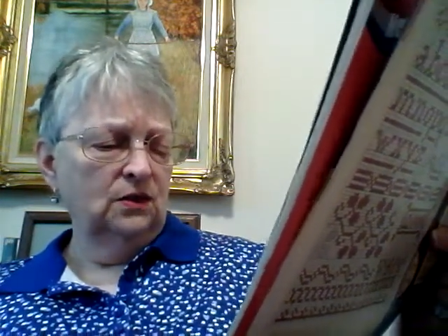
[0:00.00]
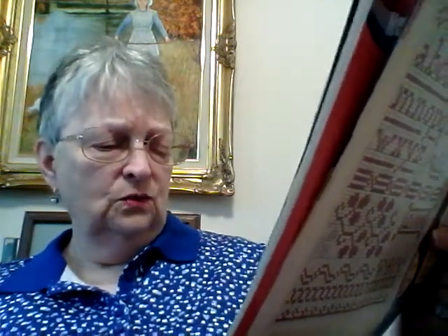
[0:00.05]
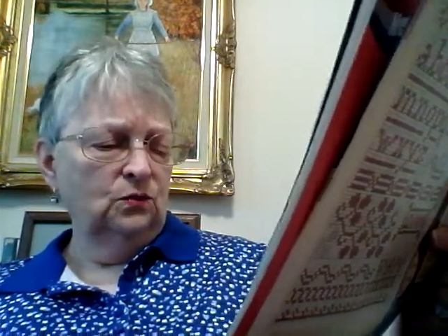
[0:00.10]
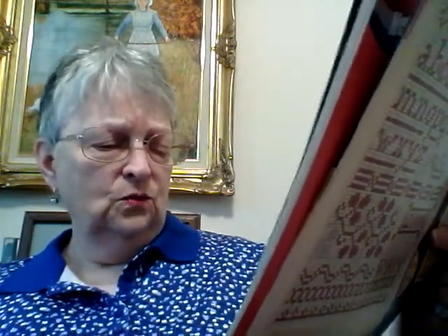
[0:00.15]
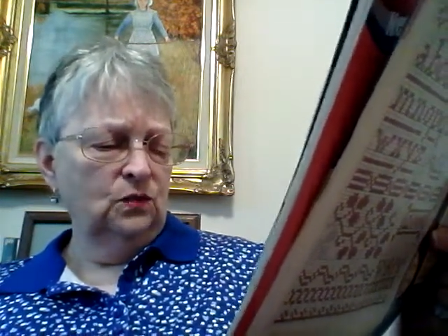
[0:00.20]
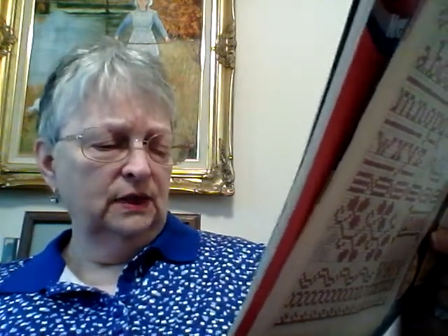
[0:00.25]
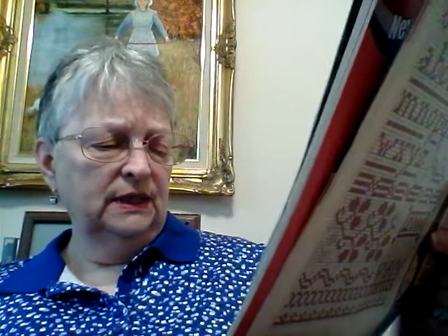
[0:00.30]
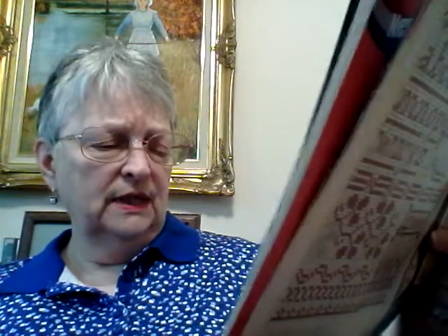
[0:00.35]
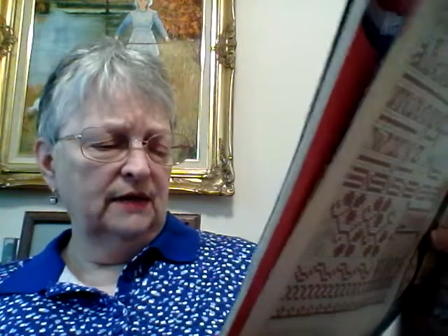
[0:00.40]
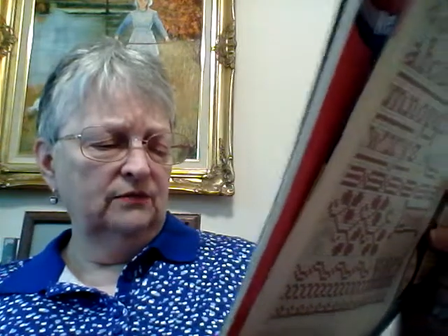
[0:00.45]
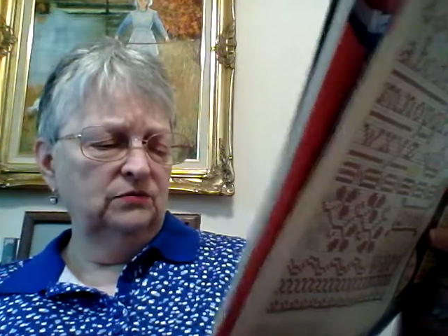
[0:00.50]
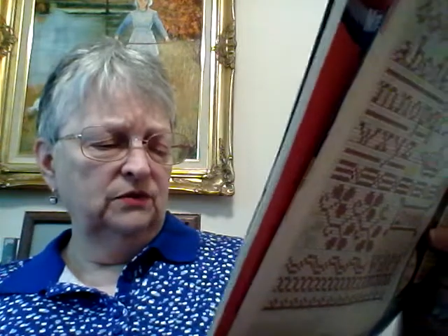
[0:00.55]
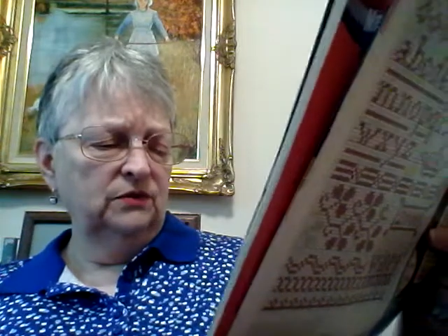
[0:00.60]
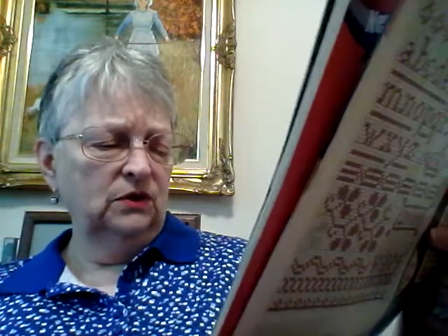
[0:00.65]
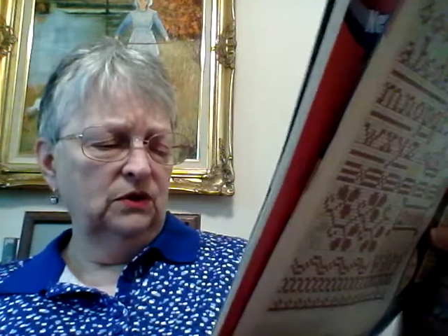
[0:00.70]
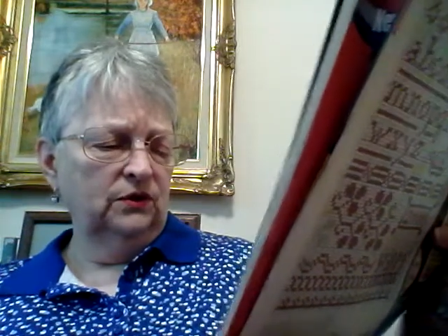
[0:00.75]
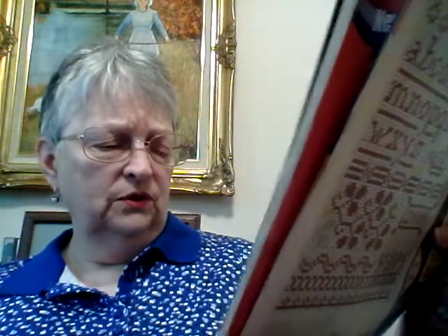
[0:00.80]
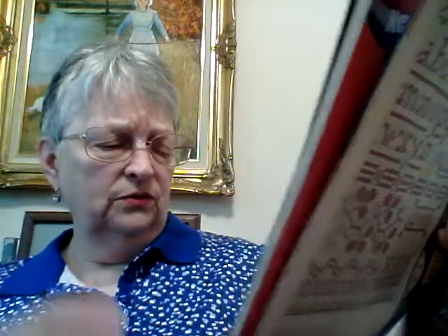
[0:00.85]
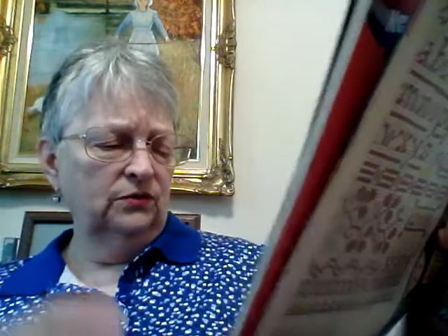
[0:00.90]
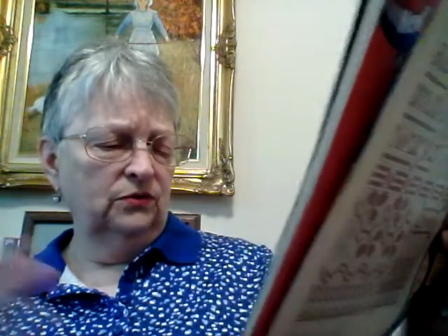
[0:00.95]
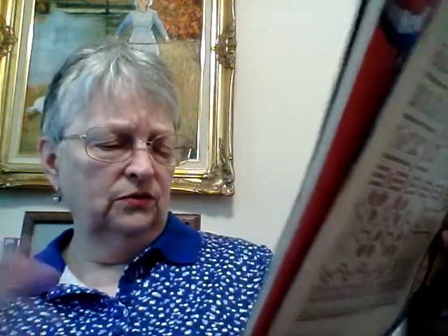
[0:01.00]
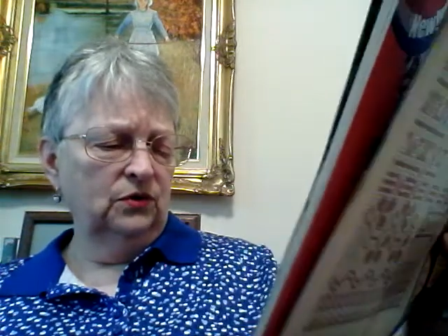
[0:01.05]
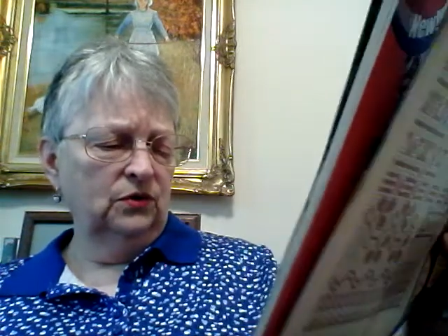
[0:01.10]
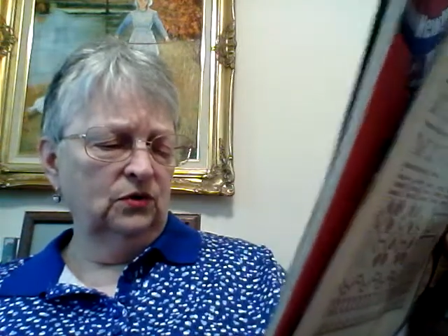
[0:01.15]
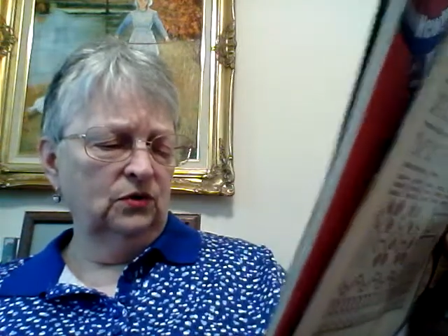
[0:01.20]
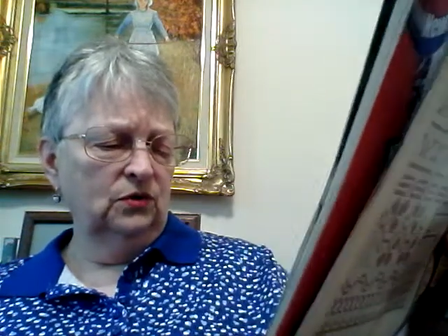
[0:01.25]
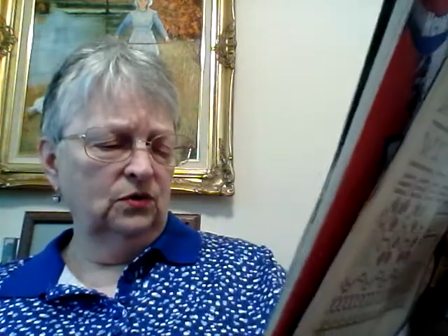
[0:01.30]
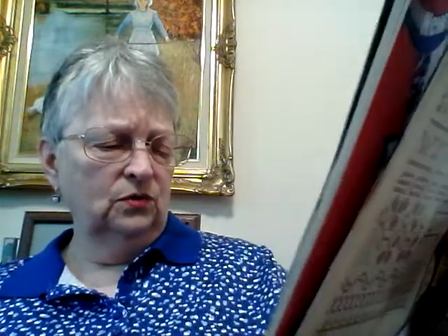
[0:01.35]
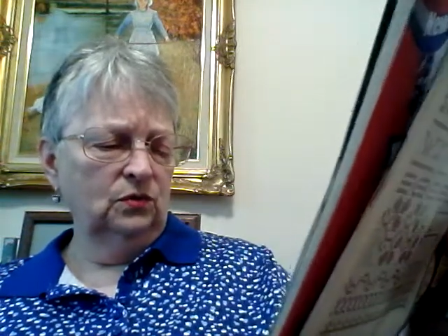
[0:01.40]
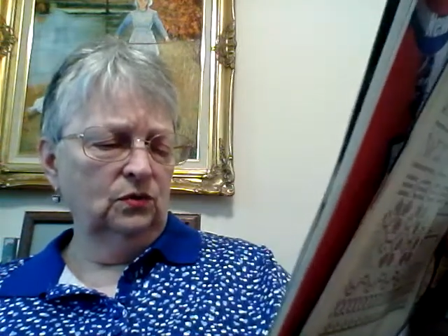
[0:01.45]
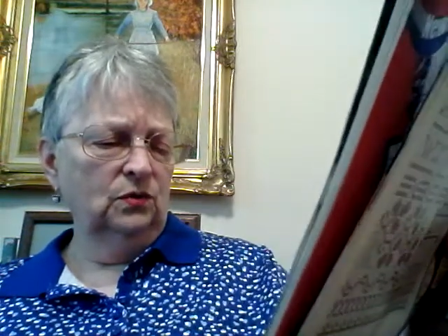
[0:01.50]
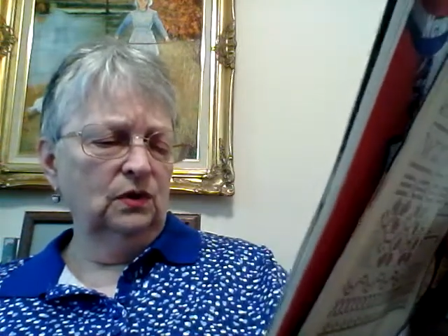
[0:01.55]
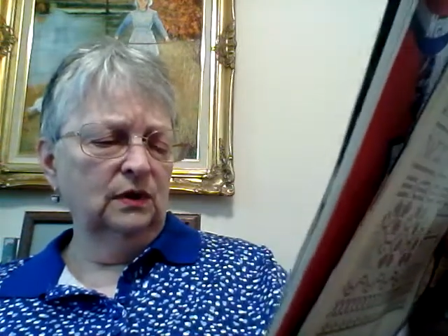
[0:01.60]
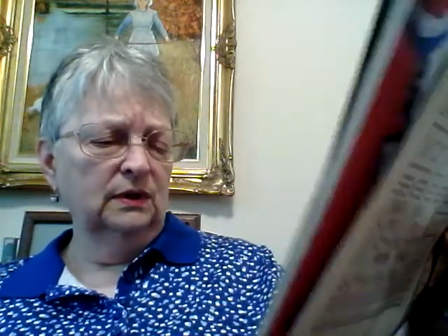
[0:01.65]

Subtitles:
when I've looked through